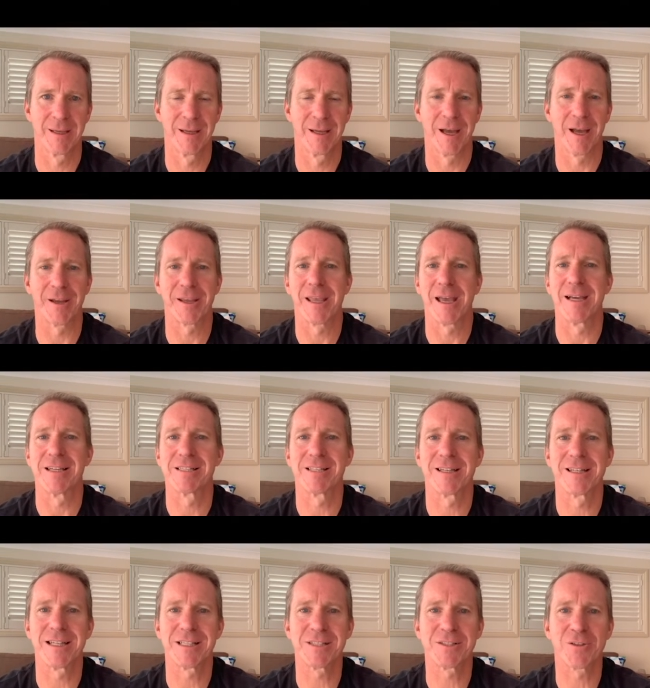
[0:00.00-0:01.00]
Okay, so
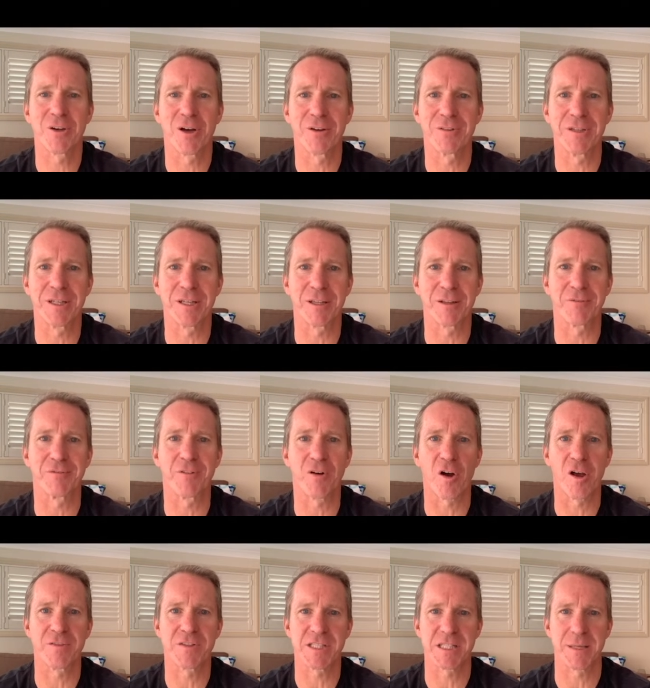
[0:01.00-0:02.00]
let's dive into the
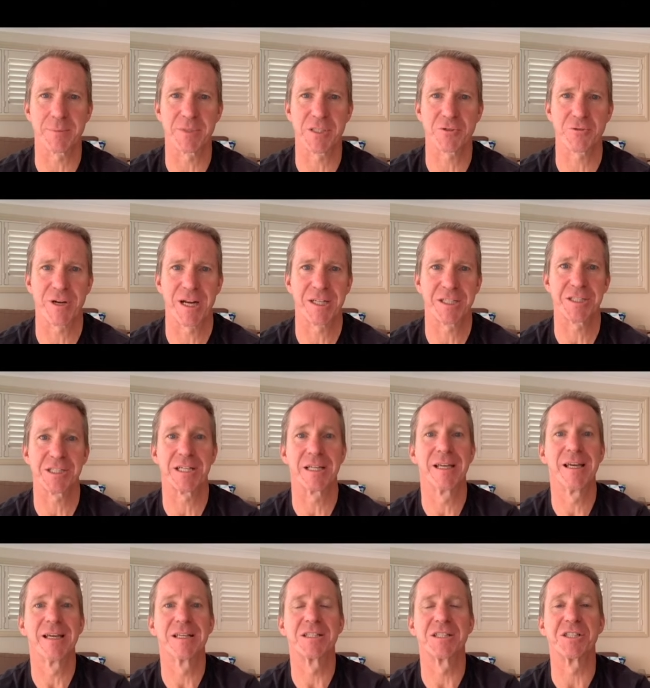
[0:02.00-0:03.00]
five-step strategy
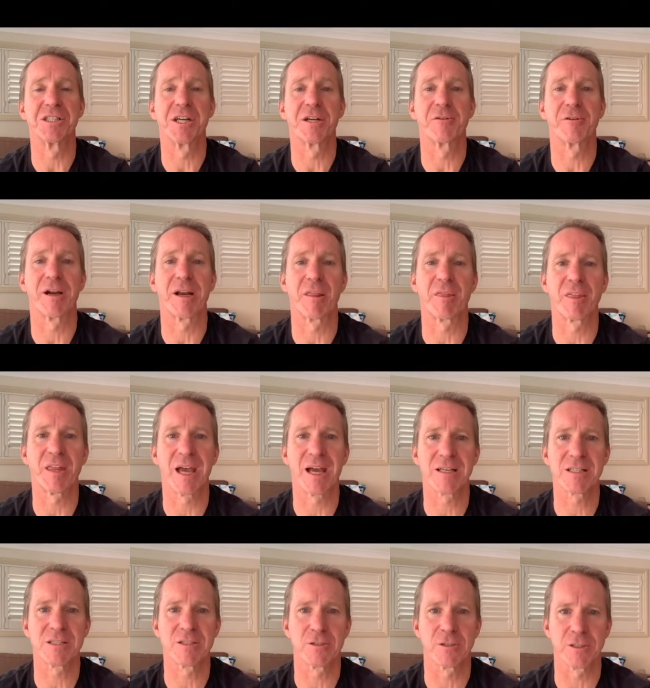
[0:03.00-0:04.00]
to generate one
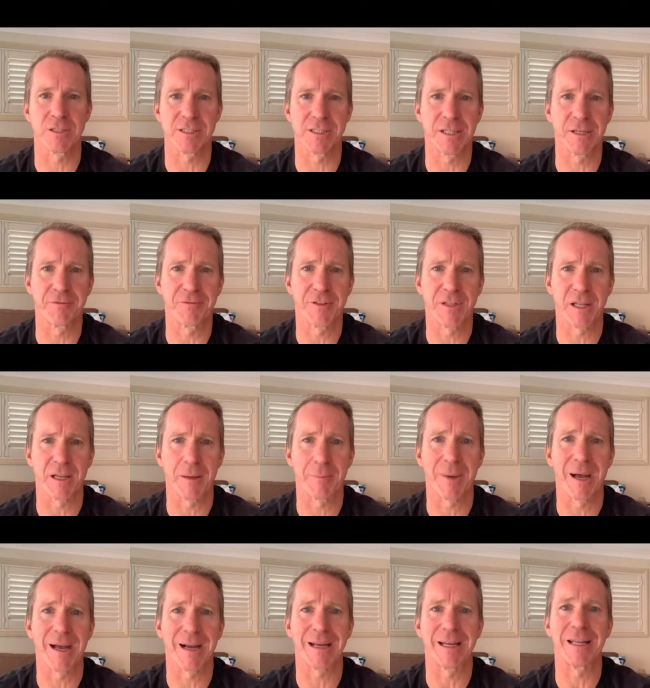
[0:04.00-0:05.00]
thousand dollars in affiliate
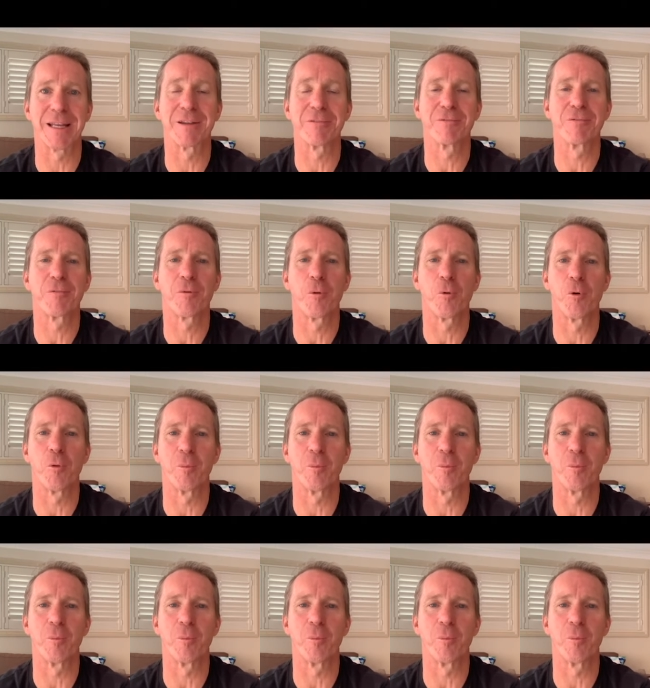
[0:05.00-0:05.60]
marketing for